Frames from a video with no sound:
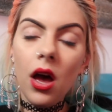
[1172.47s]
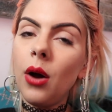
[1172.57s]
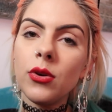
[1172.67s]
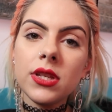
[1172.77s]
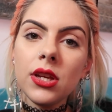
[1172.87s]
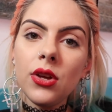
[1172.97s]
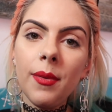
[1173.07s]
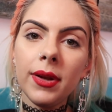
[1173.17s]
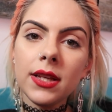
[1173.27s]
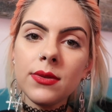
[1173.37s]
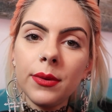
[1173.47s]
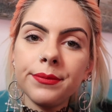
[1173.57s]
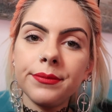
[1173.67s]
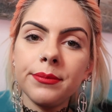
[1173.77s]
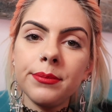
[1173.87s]
I will see you in my next one.
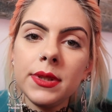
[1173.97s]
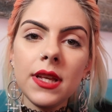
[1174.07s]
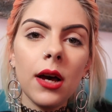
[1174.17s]
Peace